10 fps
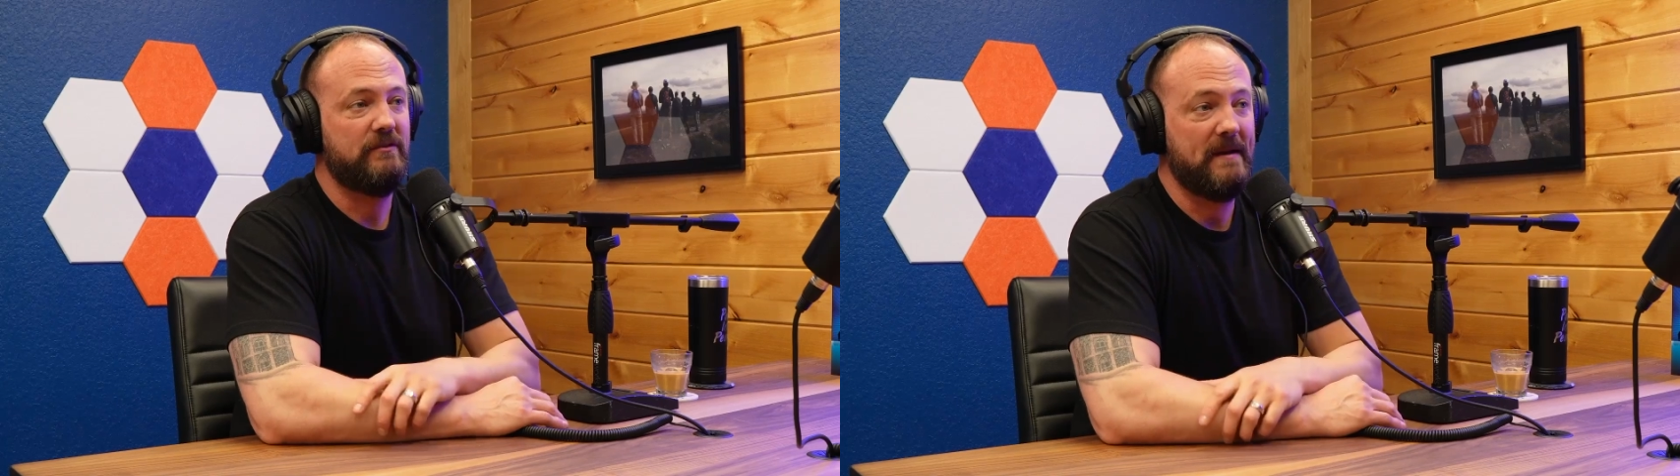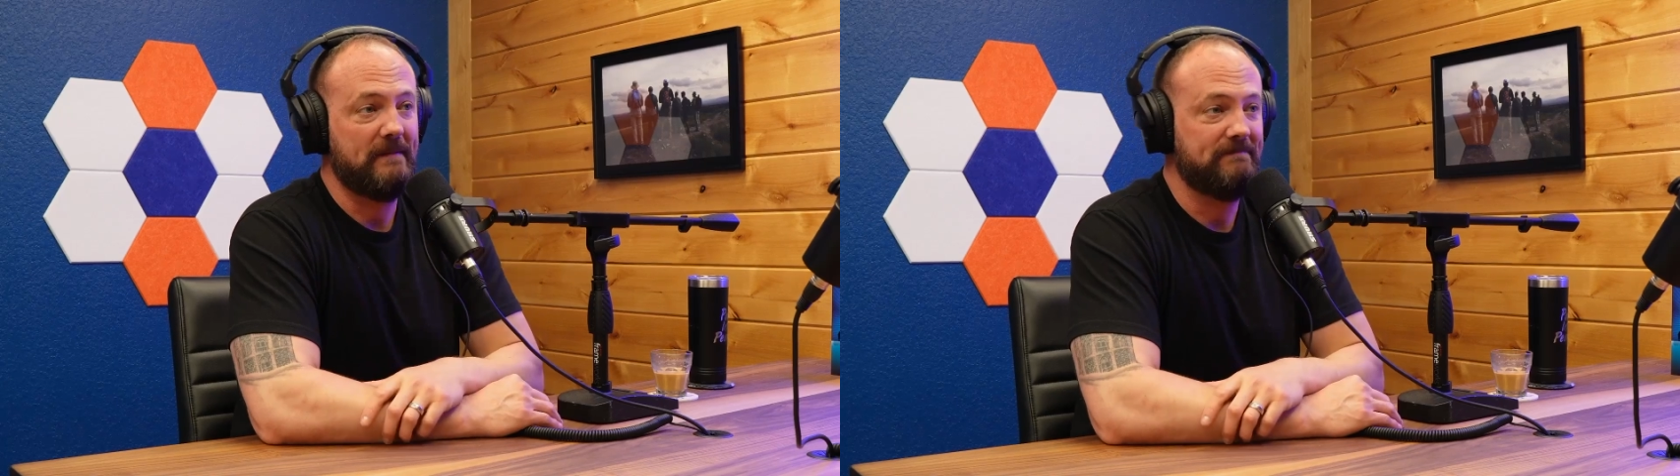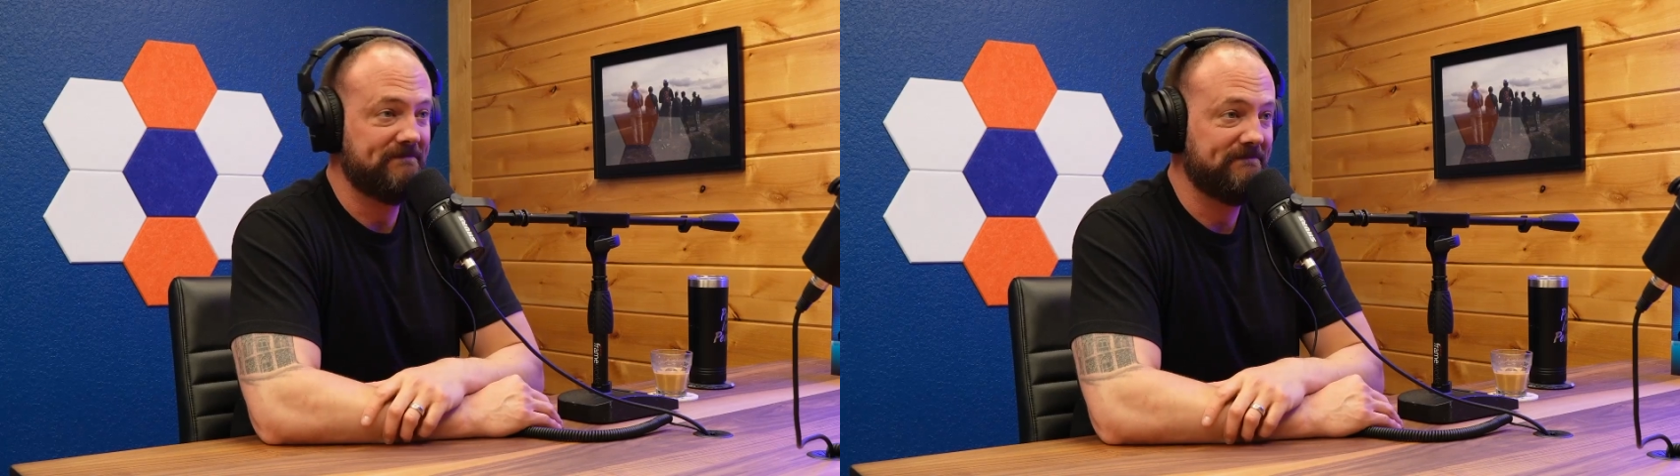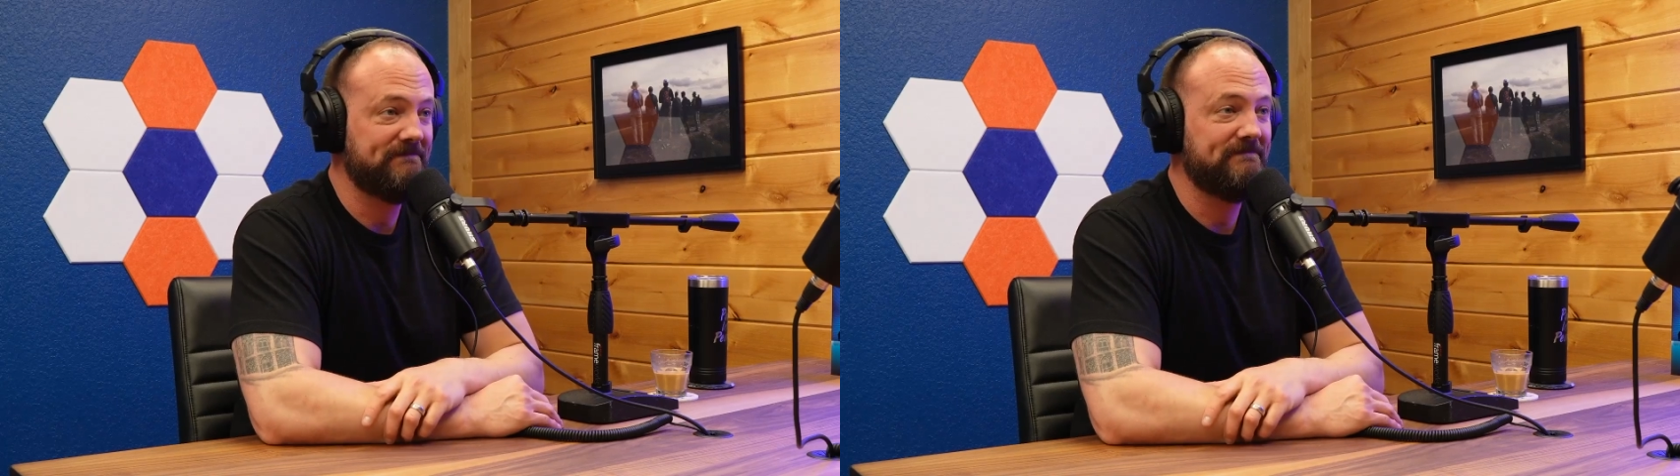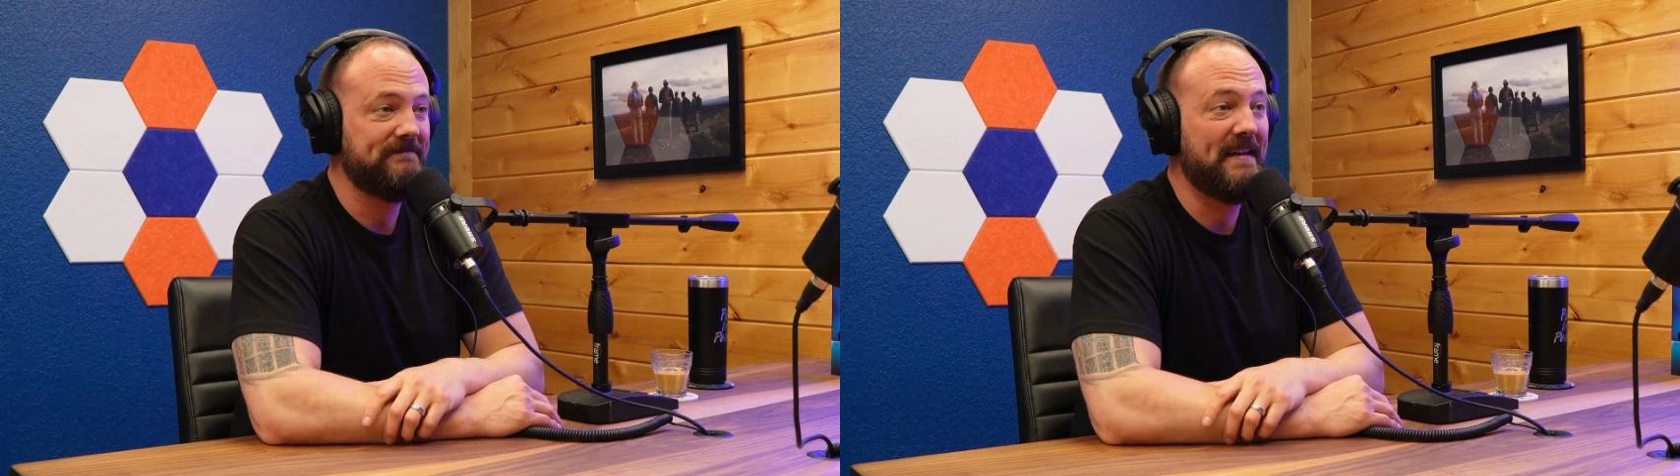Spain.
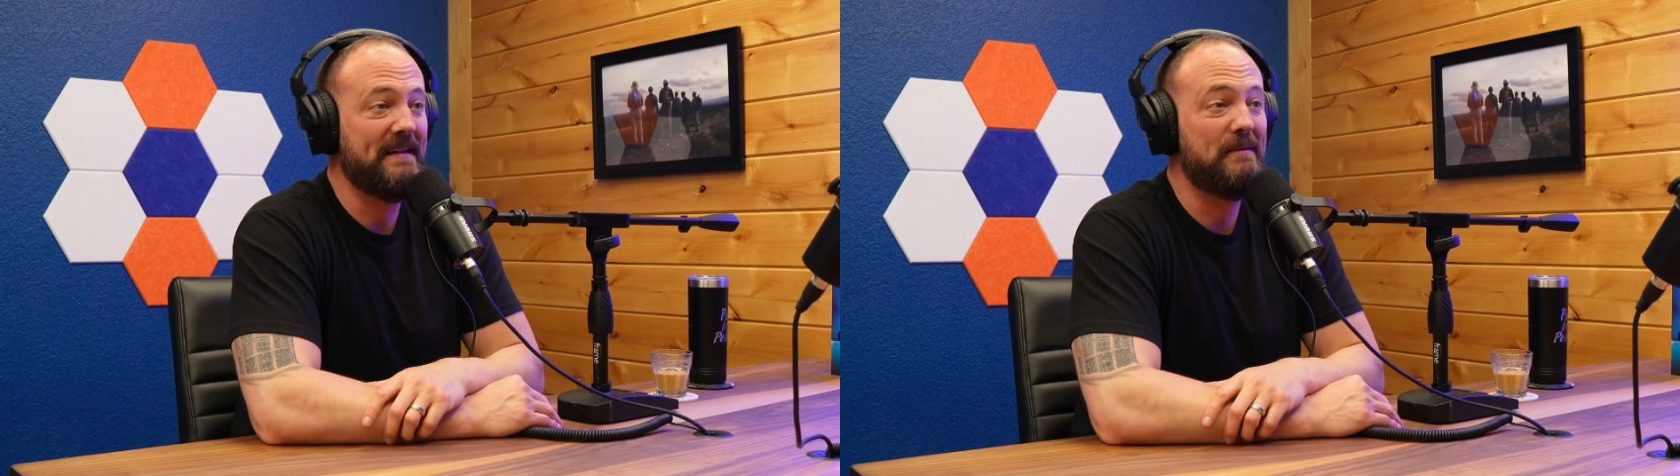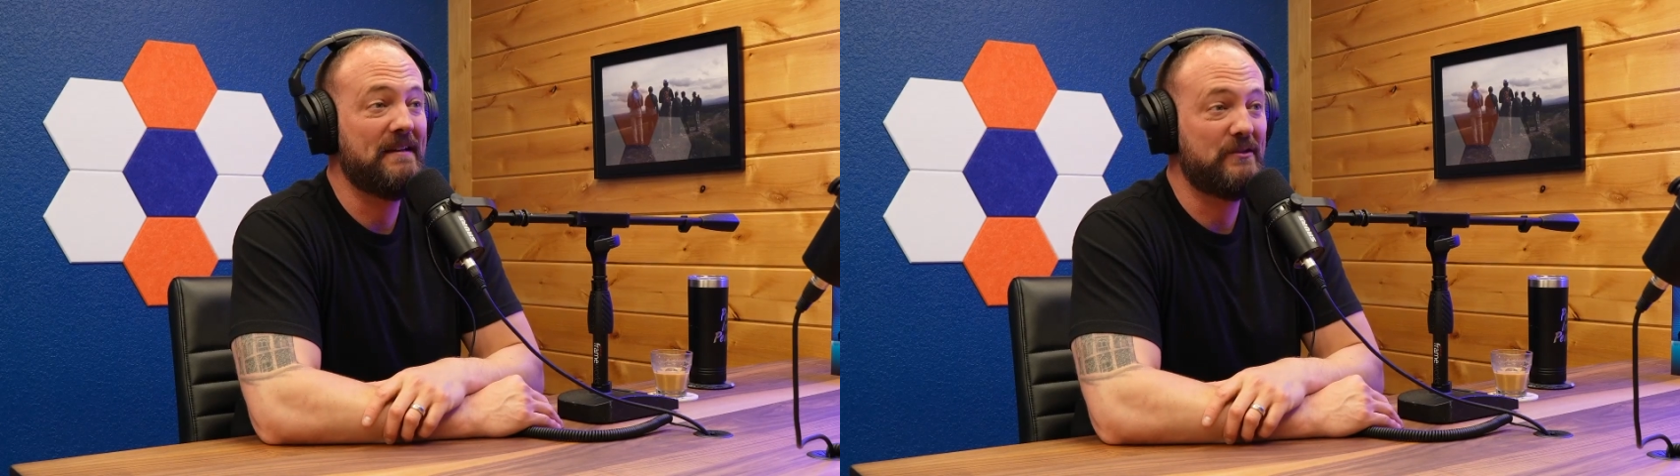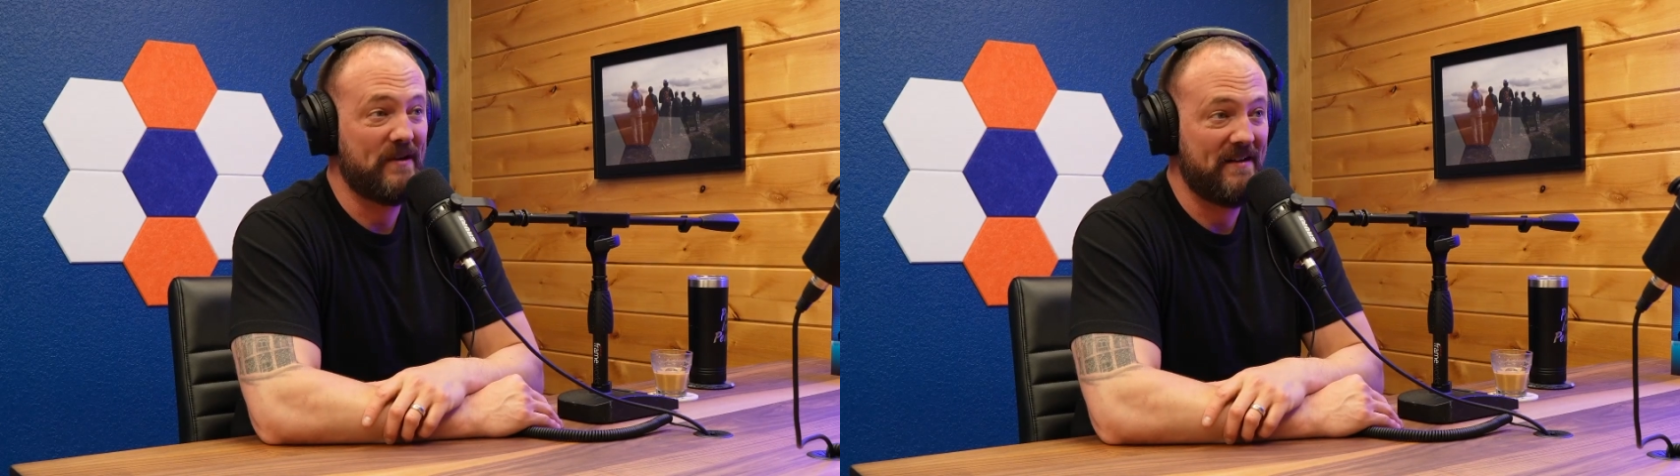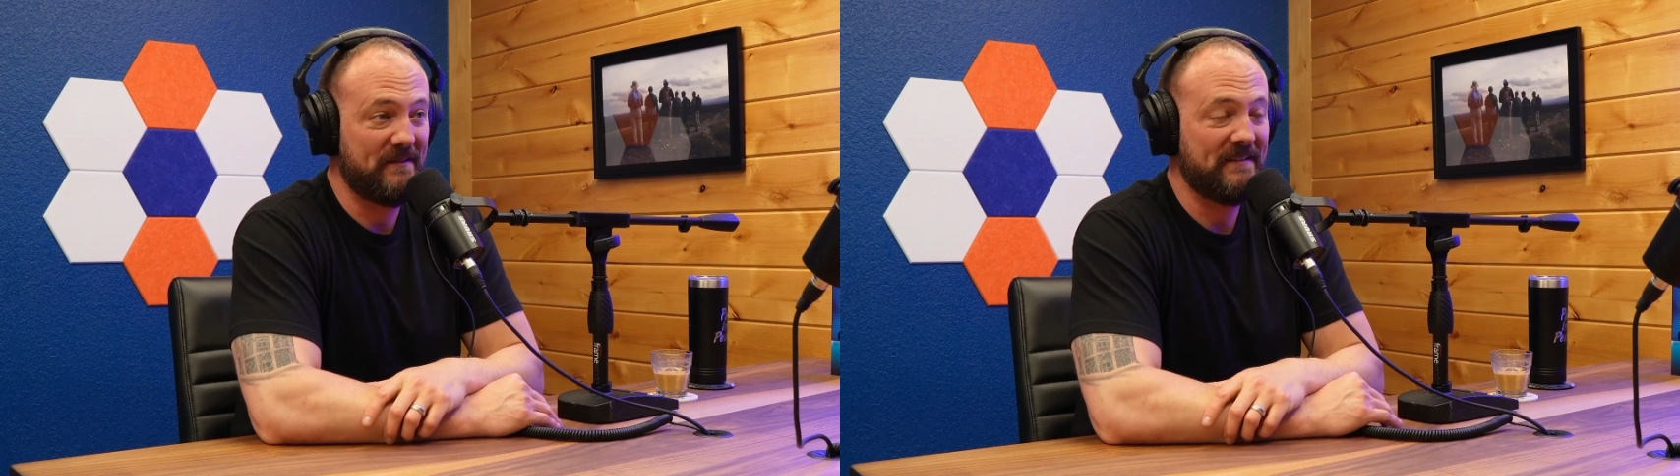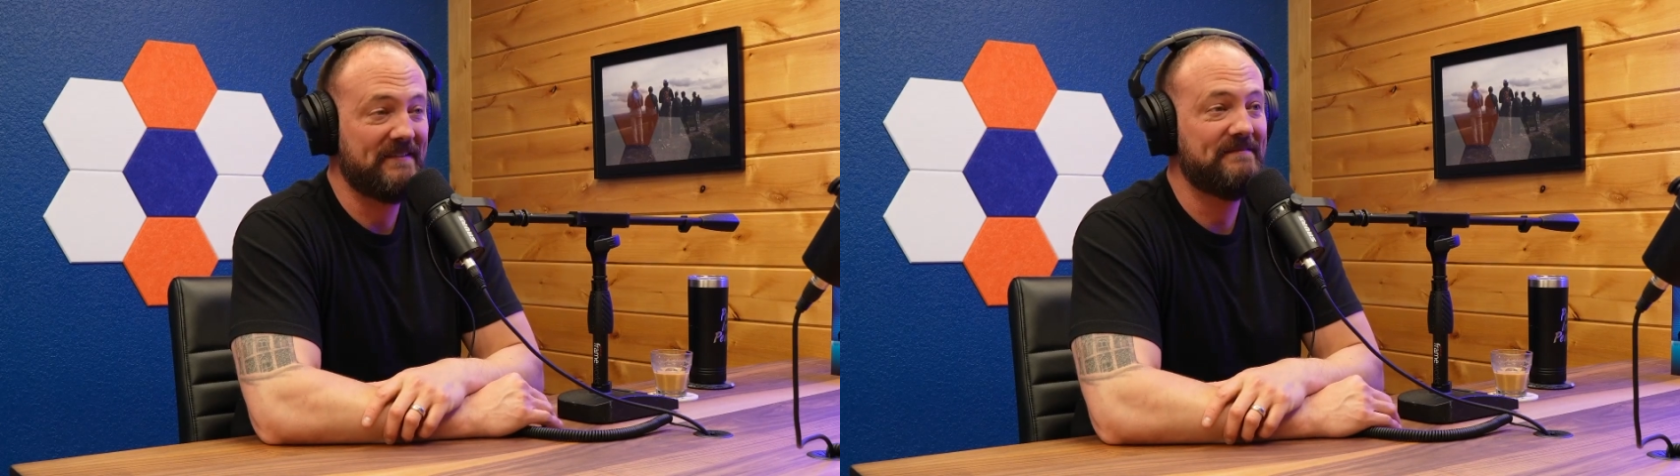Anybody traveling?